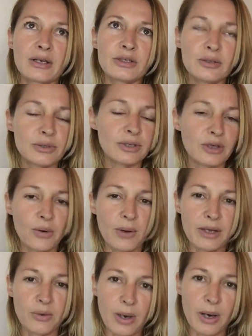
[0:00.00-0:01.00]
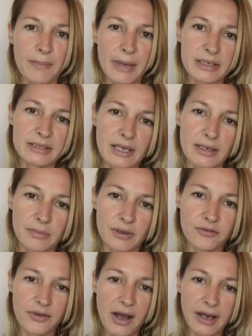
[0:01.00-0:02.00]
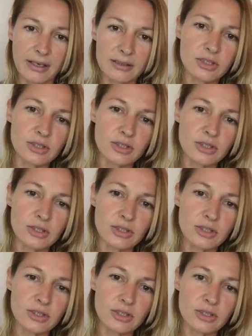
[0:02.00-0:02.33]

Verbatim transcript: you can go anywhere and meditate and be fine.